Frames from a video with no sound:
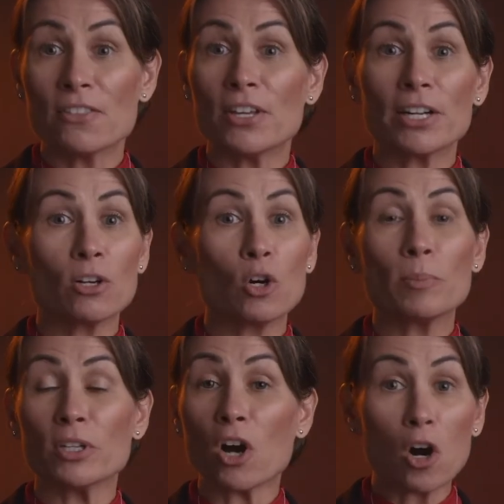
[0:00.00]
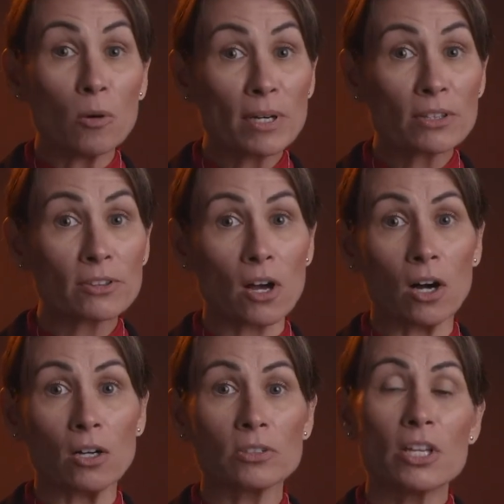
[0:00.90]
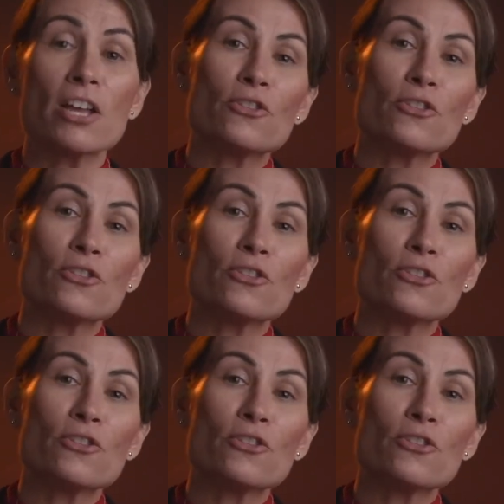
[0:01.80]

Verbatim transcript: They are open all month long.